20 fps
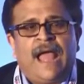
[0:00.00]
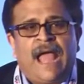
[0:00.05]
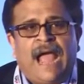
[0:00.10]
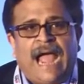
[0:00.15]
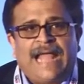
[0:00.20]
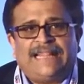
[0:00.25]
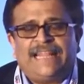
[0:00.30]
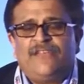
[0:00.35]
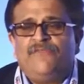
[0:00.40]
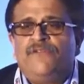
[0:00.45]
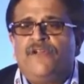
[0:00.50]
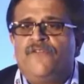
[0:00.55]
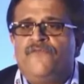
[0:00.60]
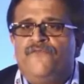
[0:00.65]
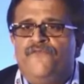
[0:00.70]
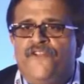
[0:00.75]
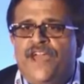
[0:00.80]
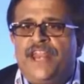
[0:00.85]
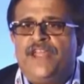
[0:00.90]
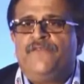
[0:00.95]
I think we are
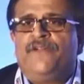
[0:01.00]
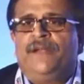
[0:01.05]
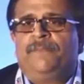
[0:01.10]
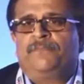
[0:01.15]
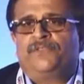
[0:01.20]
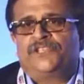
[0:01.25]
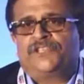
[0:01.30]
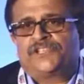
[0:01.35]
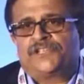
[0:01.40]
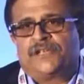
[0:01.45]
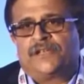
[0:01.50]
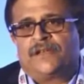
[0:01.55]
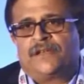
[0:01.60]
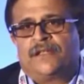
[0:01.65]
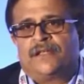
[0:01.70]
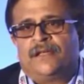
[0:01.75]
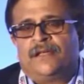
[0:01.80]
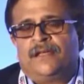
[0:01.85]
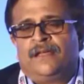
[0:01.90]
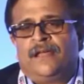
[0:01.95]
very well positioned
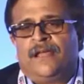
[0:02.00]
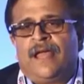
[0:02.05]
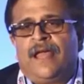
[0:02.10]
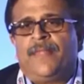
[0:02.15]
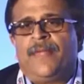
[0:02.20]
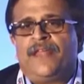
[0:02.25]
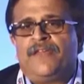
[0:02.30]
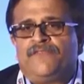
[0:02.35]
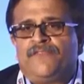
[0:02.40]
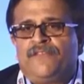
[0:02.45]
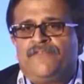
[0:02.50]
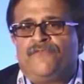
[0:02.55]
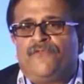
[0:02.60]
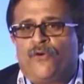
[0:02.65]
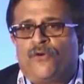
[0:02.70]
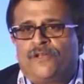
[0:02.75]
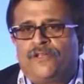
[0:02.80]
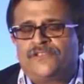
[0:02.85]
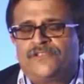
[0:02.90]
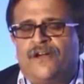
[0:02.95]
that if we
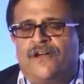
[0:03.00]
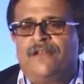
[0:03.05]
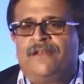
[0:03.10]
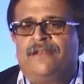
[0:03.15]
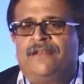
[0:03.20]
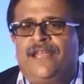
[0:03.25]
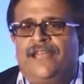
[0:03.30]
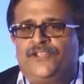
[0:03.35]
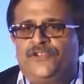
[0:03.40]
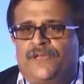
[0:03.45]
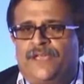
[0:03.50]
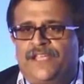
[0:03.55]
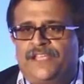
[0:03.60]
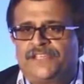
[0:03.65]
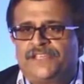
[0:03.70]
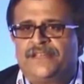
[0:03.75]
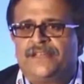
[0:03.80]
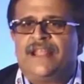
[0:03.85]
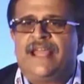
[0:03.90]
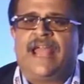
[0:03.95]
focus on
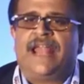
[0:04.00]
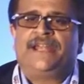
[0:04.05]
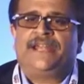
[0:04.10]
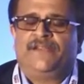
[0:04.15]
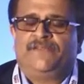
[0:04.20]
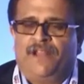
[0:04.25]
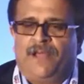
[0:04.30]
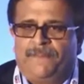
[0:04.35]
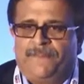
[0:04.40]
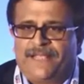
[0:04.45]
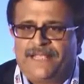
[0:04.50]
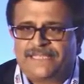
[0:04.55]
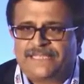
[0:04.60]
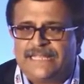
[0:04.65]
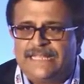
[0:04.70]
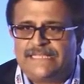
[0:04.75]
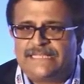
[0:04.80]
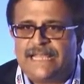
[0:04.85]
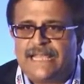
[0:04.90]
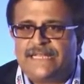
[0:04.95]
education and developing
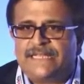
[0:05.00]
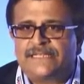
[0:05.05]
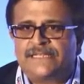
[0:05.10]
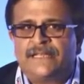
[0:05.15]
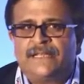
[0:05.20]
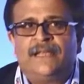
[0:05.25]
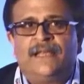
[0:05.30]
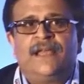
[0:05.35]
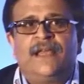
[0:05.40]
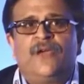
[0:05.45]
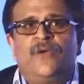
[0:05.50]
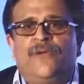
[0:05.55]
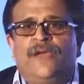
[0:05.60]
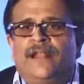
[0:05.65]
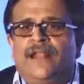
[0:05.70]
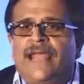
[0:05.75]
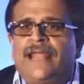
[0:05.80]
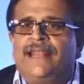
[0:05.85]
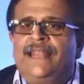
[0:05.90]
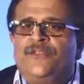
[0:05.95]
skill sets, we are
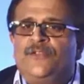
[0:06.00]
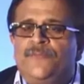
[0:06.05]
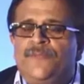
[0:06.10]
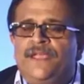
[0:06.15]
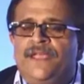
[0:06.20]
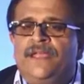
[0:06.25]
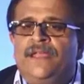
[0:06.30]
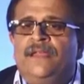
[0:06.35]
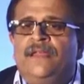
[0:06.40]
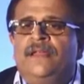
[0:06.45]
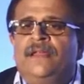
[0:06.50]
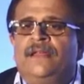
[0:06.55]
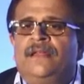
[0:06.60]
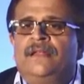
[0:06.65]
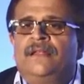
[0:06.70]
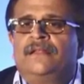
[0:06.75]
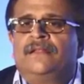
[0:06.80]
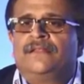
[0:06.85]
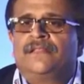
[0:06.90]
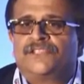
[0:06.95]
likely to be
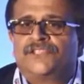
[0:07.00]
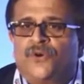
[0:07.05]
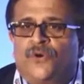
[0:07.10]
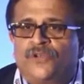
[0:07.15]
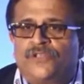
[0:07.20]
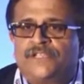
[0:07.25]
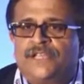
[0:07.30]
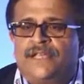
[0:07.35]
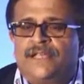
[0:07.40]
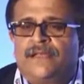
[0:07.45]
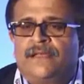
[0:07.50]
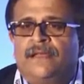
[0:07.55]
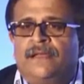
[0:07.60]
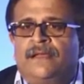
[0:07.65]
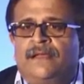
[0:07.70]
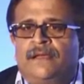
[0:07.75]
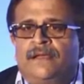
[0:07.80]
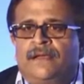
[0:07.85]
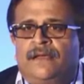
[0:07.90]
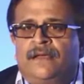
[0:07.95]
the sourcing
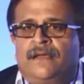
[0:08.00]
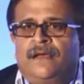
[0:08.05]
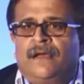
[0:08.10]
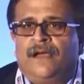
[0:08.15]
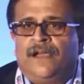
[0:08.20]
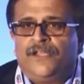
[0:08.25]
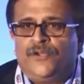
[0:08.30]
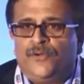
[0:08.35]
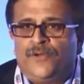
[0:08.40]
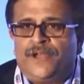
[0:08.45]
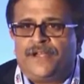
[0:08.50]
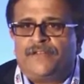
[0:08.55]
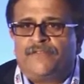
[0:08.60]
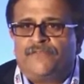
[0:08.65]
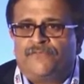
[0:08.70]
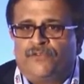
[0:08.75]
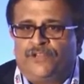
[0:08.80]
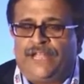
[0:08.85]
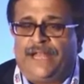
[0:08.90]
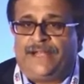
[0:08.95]
uh, unit
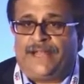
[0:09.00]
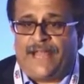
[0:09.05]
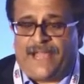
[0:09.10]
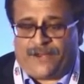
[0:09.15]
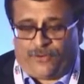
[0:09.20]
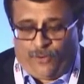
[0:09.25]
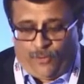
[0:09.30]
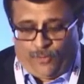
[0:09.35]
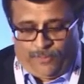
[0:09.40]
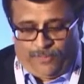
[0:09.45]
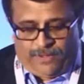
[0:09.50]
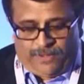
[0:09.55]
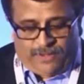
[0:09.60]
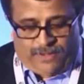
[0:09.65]
for the entire globe.